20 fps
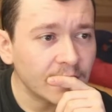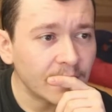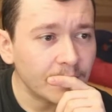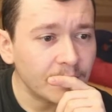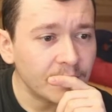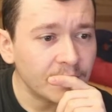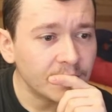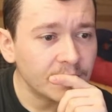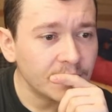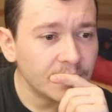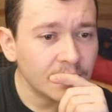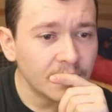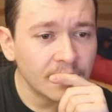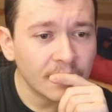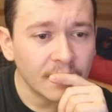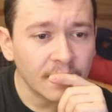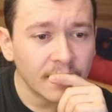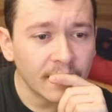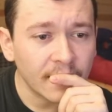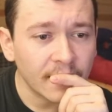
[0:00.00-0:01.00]

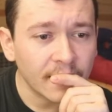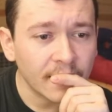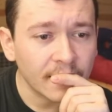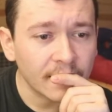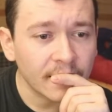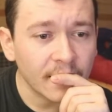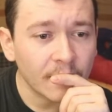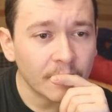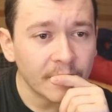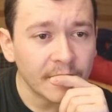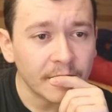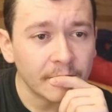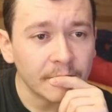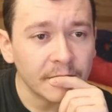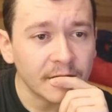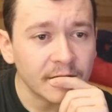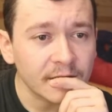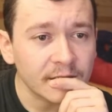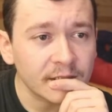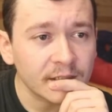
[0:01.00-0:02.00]
temperature and how many
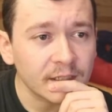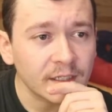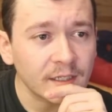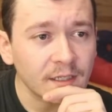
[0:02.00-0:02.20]
minutes